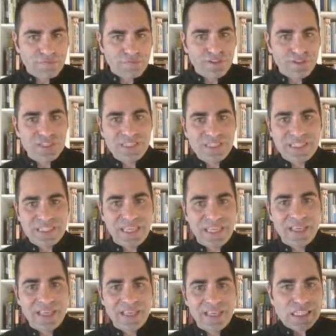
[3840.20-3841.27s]

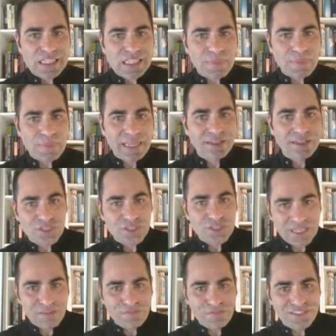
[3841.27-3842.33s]
deficiency, spleen
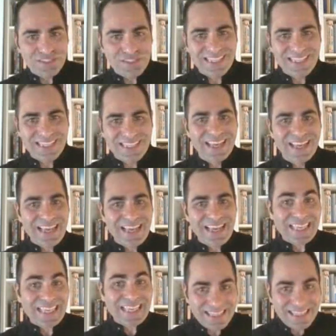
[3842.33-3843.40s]
Qi deficiency,
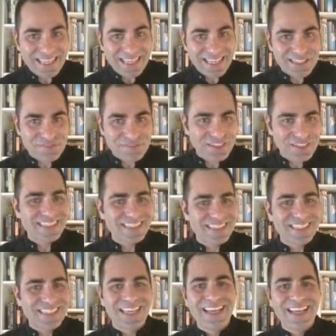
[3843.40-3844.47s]
kidney
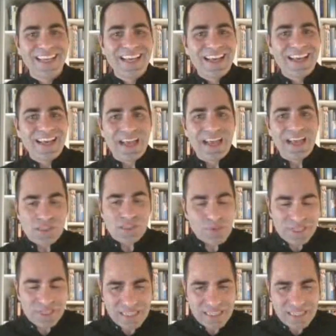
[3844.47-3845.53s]
deficiency.
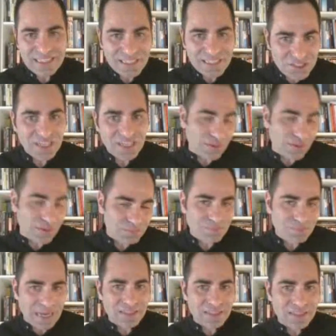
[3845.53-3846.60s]
Kidney
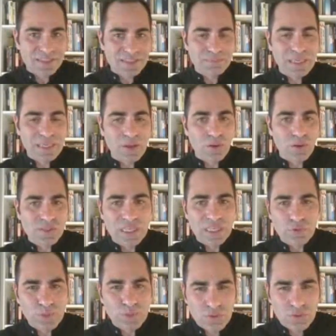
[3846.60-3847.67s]
Qi might be also
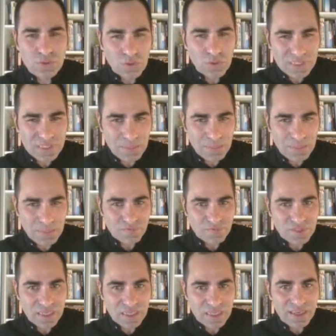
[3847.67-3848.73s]
in, we don't see
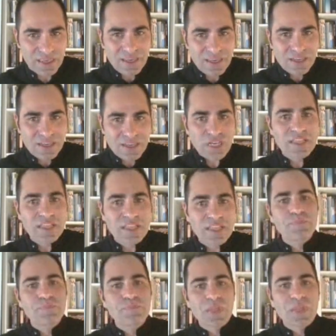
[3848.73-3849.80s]
because of the
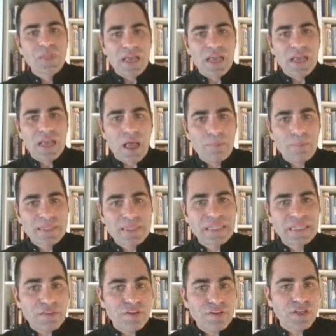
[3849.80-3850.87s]
shade. But
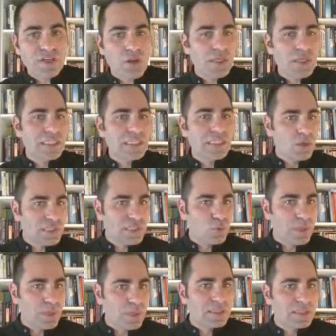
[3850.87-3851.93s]
the liver is
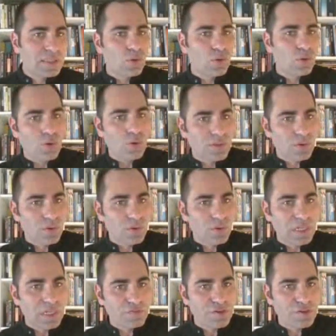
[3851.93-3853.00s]
also weak, so also
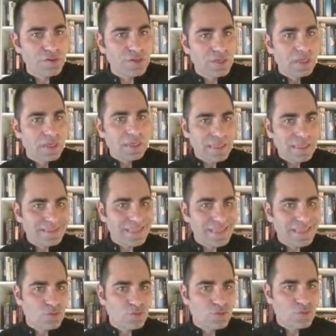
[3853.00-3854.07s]
the liver can
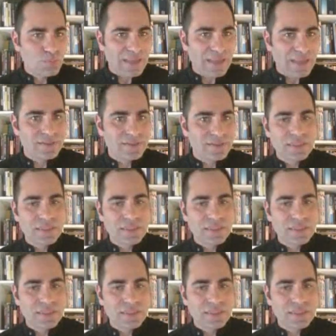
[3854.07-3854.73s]
tend to blood